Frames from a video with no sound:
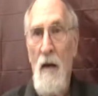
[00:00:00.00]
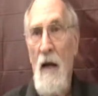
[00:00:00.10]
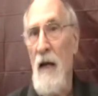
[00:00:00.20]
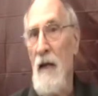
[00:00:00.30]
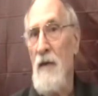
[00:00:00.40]

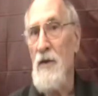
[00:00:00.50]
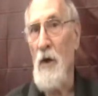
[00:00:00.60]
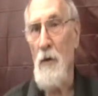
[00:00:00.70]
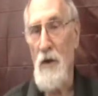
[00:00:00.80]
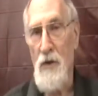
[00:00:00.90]
uh,
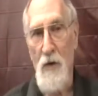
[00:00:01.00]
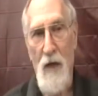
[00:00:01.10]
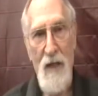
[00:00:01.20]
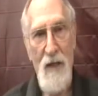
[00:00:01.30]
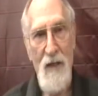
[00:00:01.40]
so that you
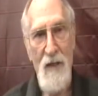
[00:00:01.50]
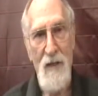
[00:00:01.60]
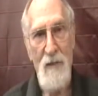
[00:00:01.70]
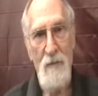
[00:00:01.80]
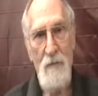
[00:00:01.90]
can
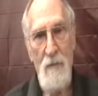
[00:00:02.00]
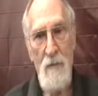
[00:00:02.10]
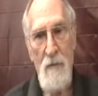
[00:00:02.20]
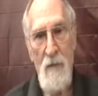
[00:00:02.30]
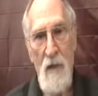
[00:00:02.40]
uh,
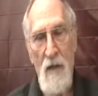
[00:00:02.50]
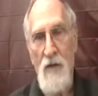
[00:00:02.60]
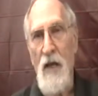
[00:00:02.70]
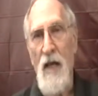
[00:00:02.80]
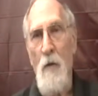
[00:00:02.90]

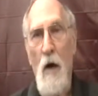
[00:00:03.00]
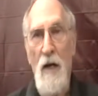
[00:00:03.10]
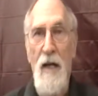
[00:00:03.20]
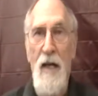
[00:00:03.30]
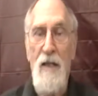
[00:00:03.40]
see what
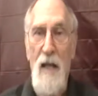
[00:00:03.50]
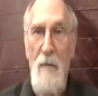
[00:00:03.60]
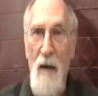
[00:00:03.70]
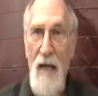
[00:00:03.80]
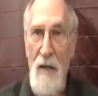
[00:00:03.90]
it is that
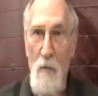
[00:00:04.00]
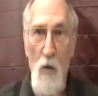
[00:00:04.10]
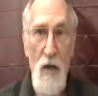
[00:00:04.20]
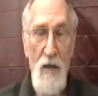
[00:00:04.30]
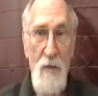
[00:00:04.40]
made it
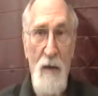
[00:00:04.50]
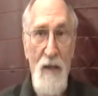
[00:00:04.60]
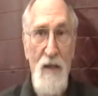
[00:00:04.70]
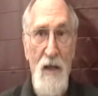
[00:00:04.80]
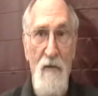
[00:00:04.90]
more
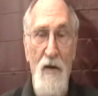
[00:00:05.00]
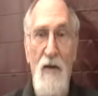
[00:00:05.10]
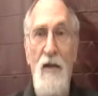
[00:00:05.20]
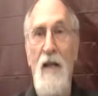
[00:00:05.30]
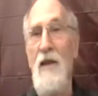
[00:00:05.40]
expensive
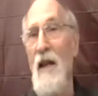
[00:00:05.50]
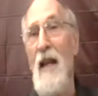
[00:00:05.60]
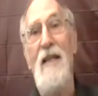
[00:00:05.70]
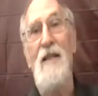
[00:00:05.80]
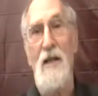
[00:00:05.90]
than the
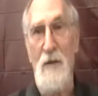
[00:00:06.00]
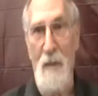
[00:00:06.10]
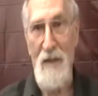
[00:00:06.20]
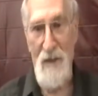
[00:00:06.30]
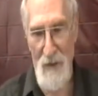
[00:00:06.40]
less
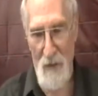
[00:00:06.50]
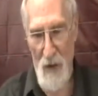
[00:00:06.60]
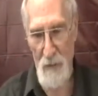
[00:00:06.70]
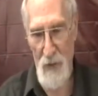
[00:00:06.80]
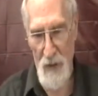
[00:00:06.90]
expensive
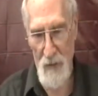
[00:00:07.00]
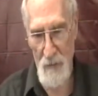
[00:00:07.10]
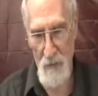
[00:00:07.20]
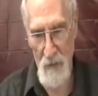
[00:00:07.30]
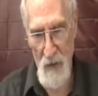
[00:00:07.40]
object.
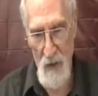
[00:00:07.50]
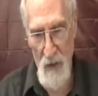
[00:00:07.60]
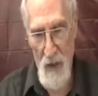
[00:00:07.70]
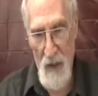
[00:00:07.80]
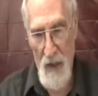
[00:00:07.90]

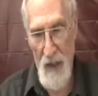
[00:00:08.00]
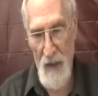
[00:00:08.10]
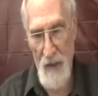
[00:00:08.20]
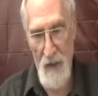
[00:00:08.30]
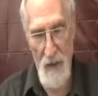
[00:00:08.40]

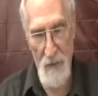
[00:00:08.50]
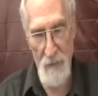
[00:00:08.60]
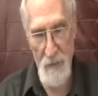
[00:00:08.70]
And uh,